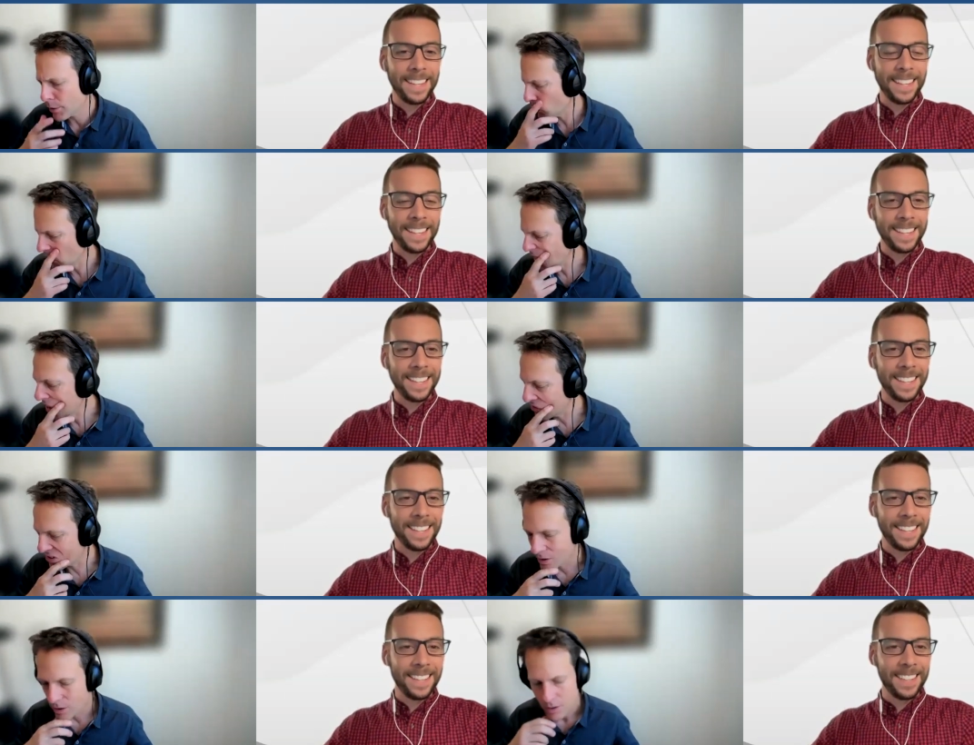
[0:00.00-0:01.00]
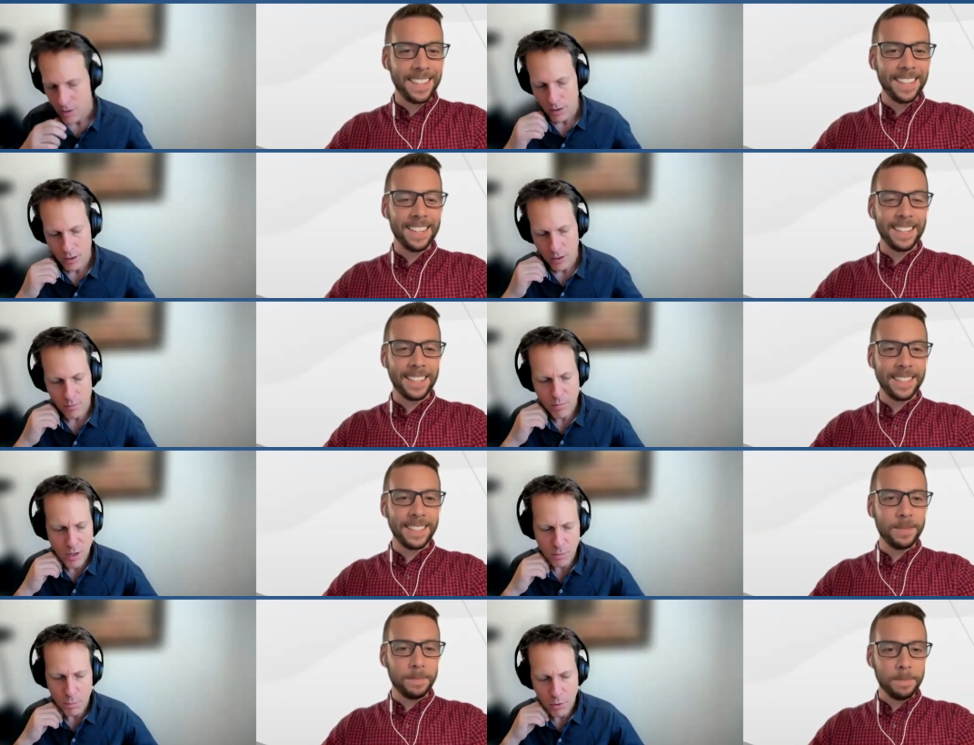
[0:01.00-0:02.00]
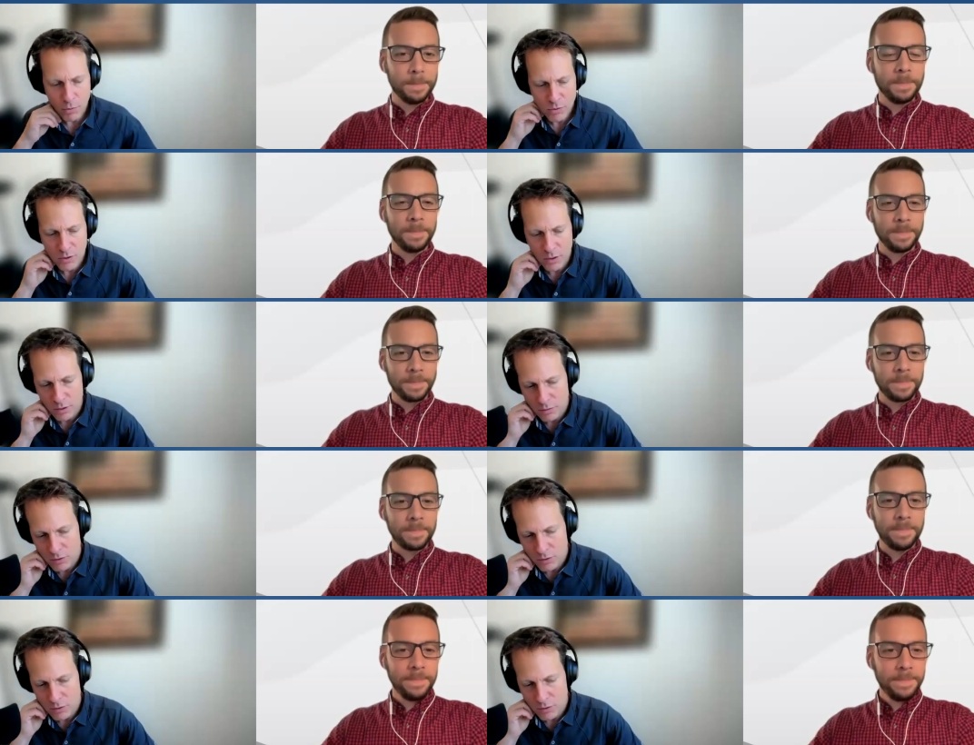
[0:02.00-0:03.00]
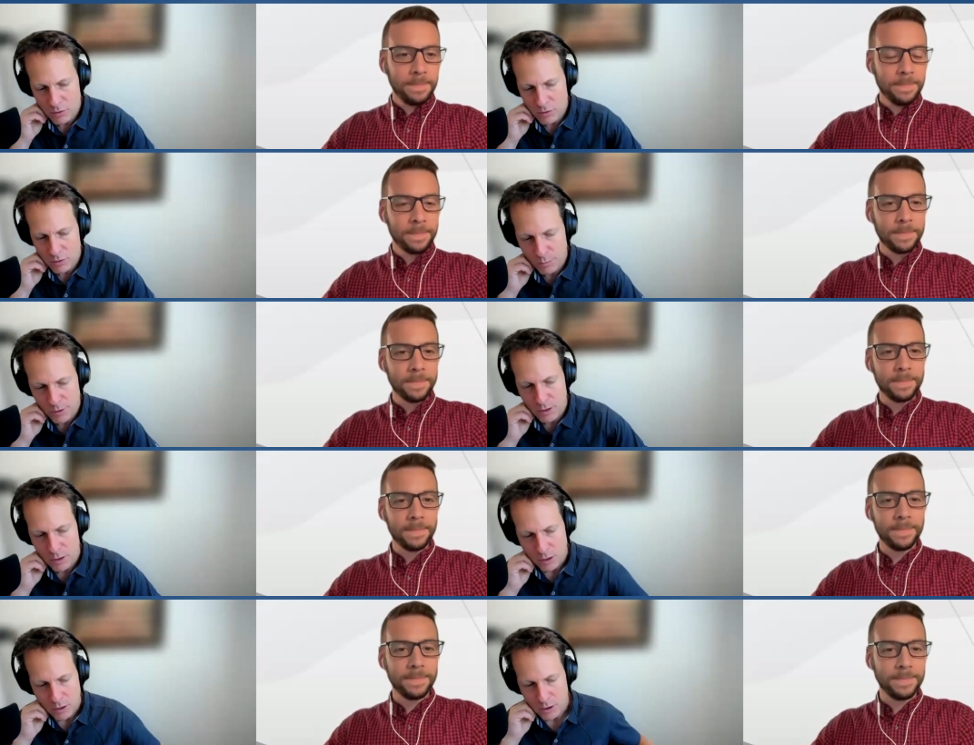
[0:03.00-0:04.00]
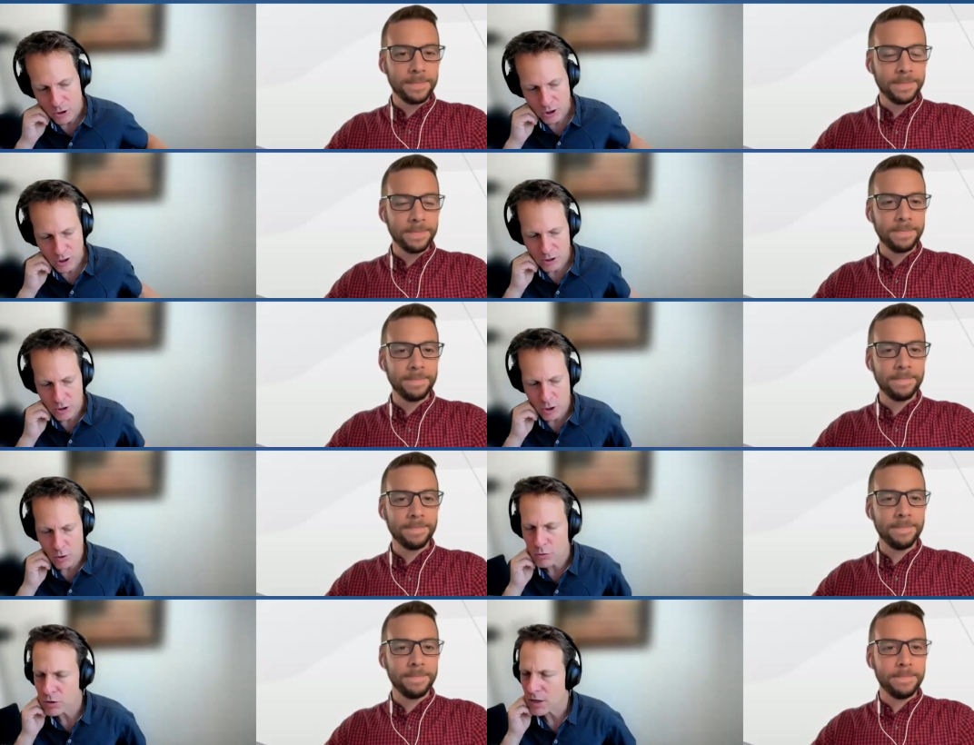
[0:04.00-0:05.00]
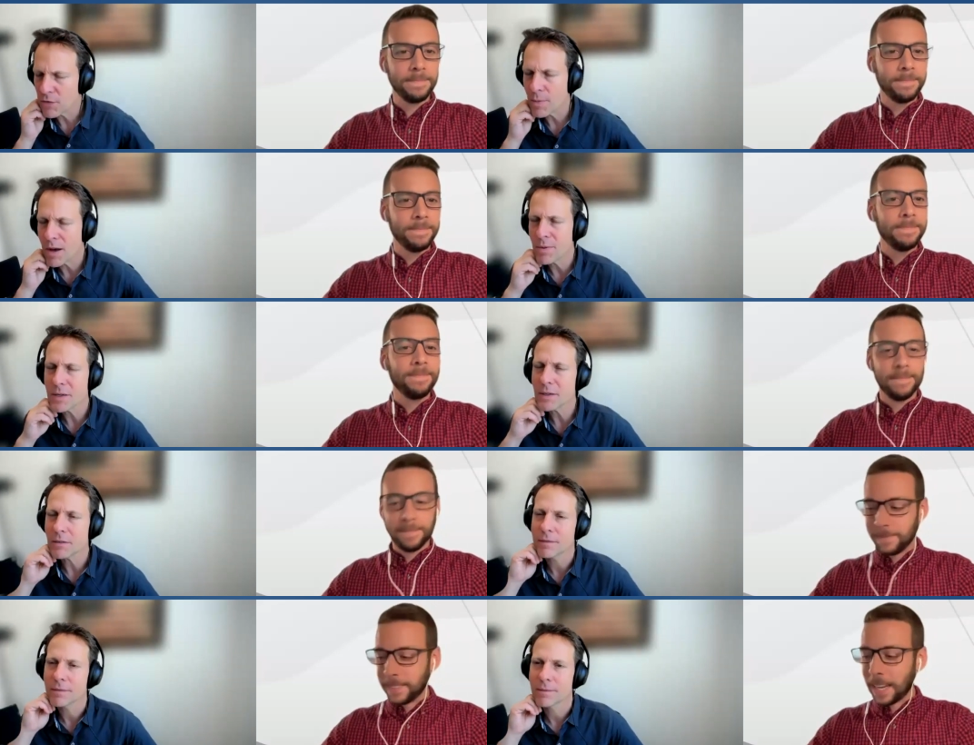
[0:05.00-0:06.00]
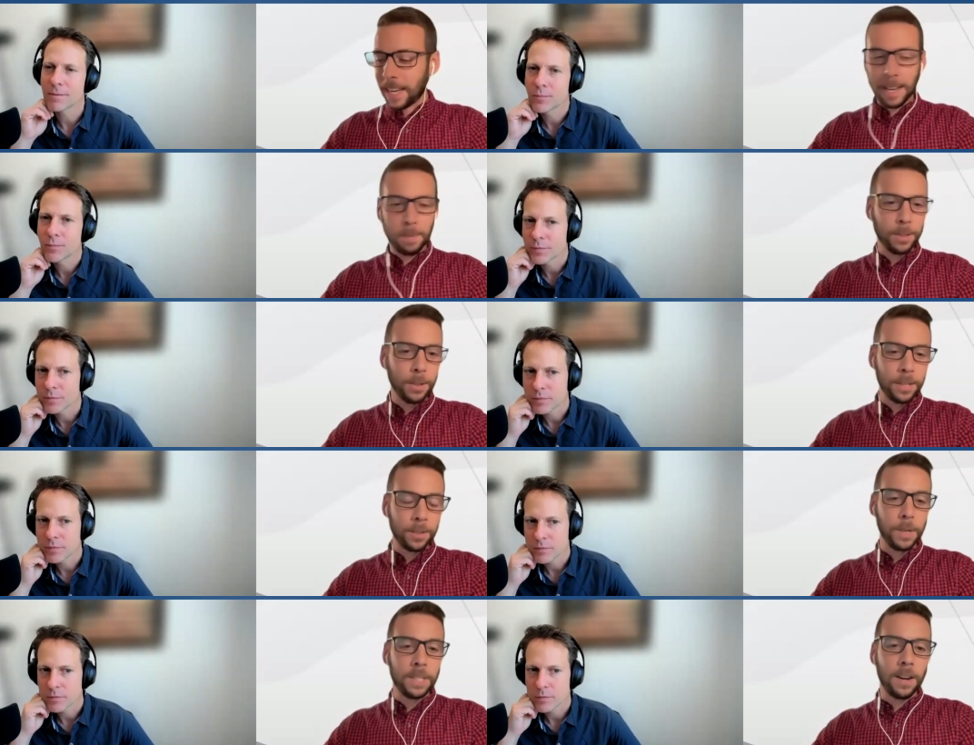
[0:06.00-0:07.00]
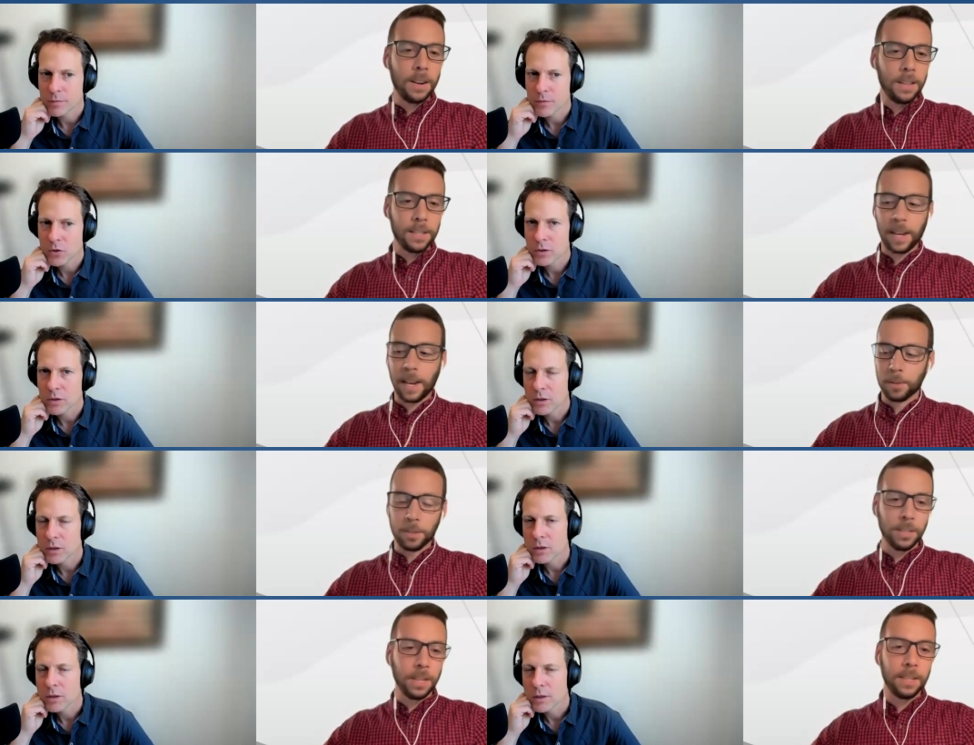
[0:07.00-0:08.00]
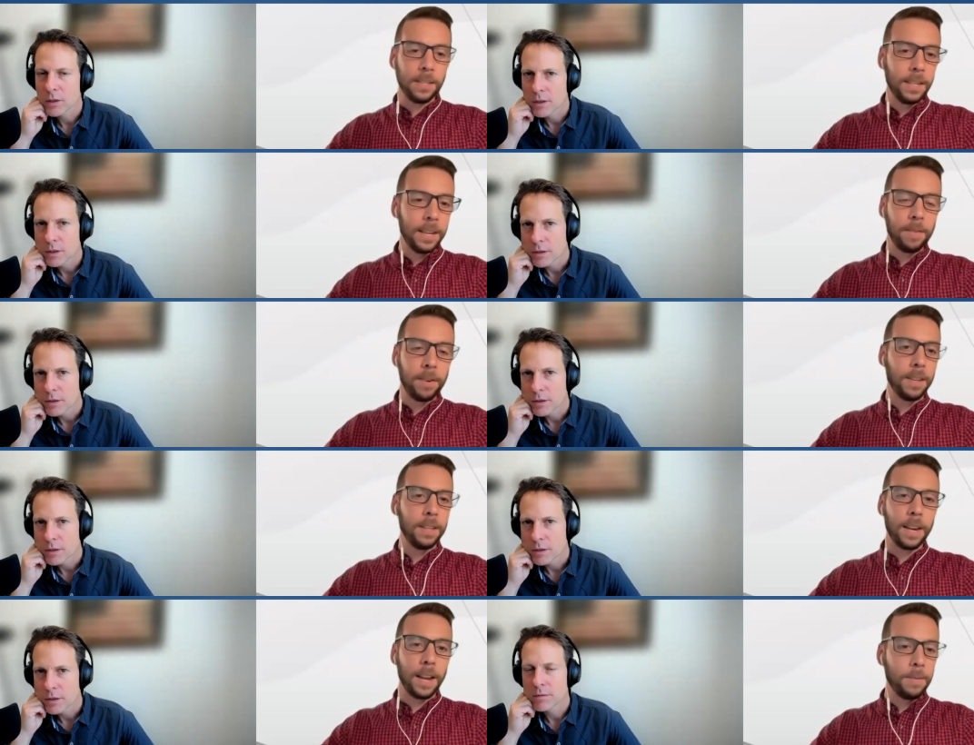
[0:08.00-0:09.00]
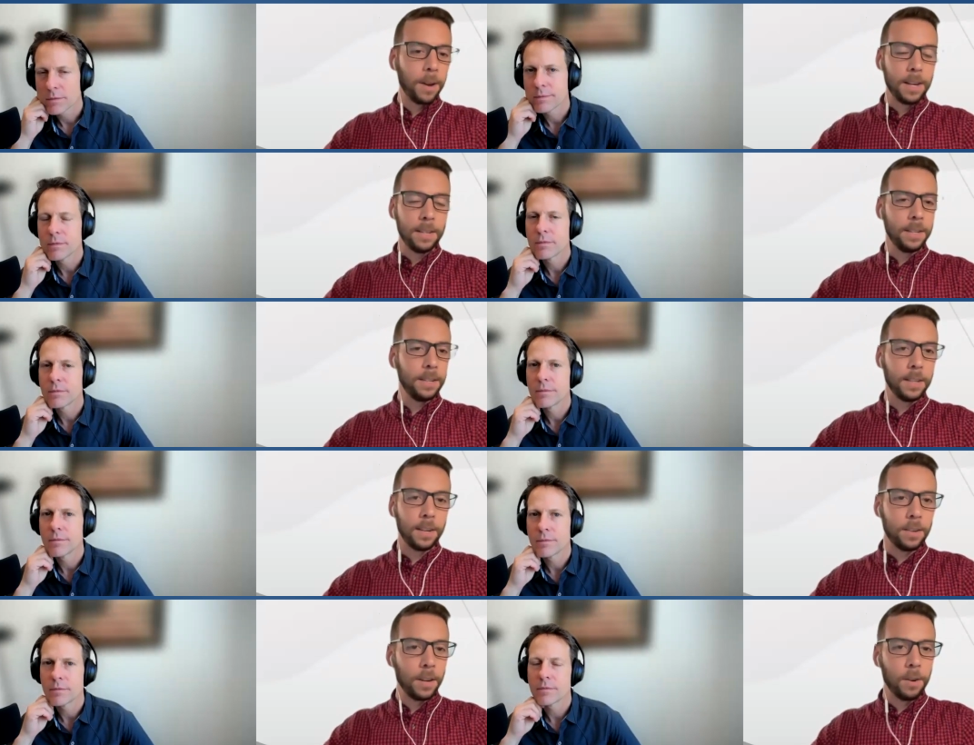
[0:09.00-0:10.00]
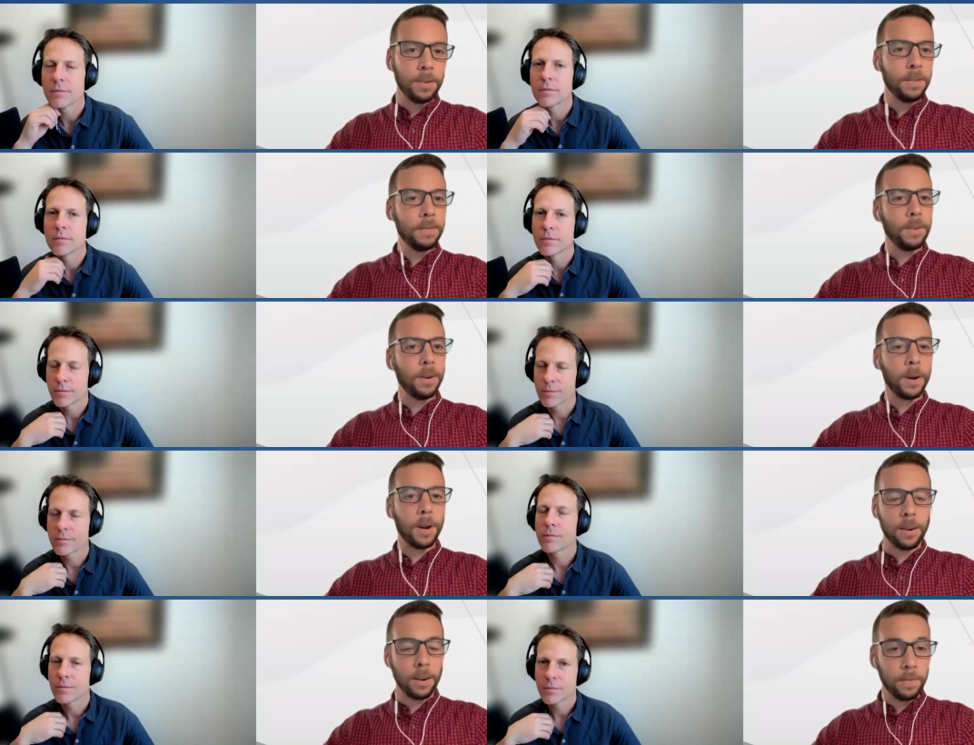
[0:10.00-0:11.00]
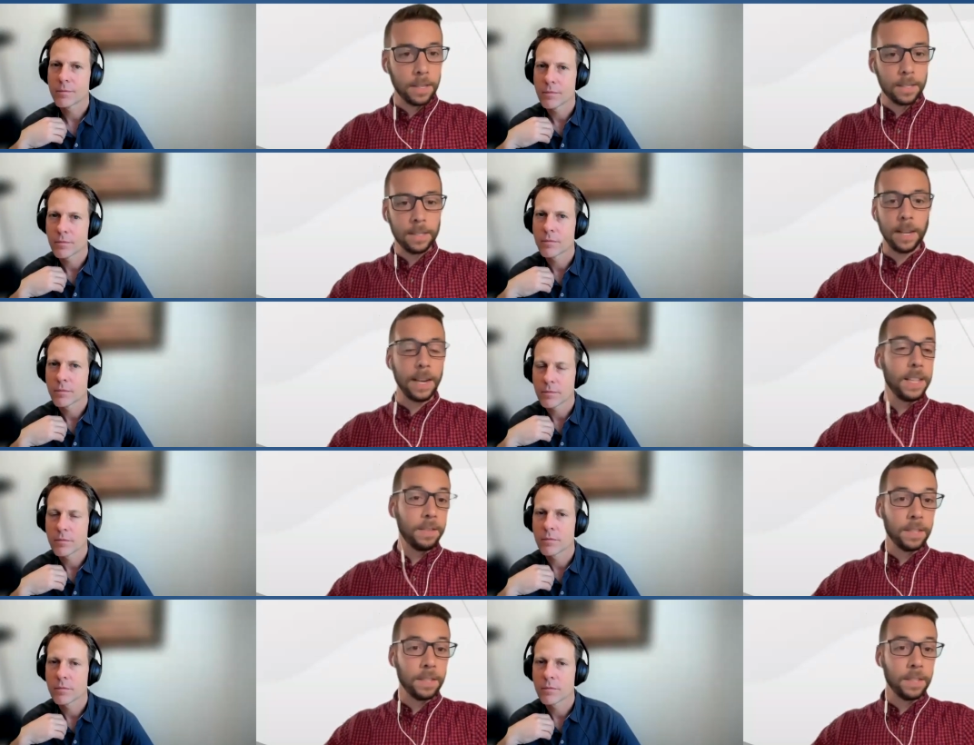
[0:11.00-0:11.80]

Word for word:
Speaker 1: and a half and and I'm not opposed to talking to her, but is she going to know stuff about me?
Speaker 2: Yeah, absolutely. So we talk all the time. So she's going to see everything that I write in, in our note from our, our visit today and the